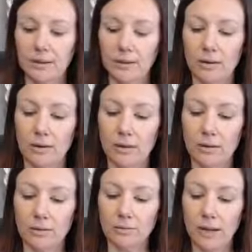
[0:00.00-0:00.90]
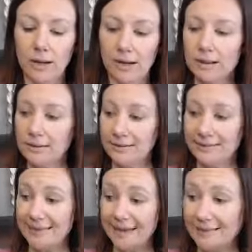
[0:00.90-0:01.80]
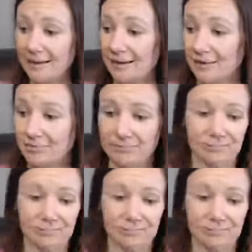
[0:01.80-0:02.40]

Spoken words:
All right, that's it.